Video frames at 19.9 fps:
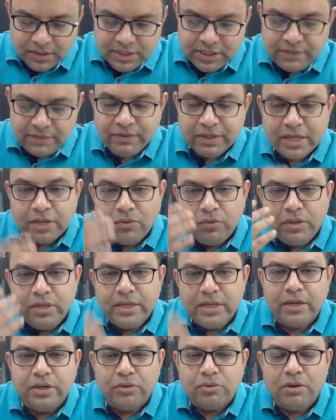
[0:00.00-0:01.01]
See, we can only
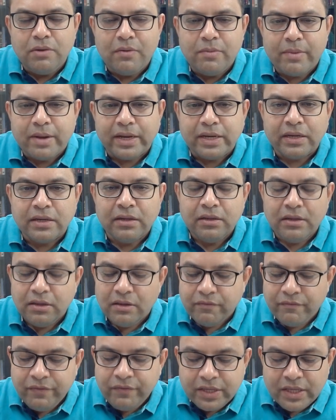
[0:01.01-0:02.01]
control our mind.
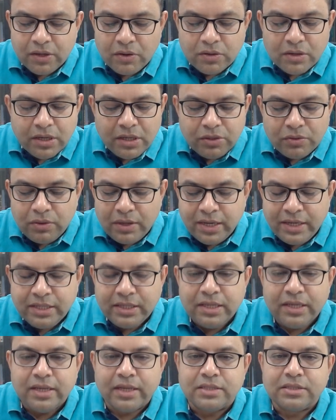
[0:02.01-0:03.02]
We cannot control
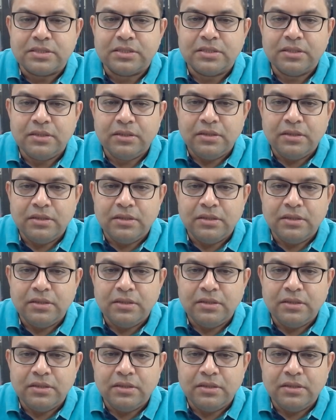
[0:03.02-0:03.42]
anything else.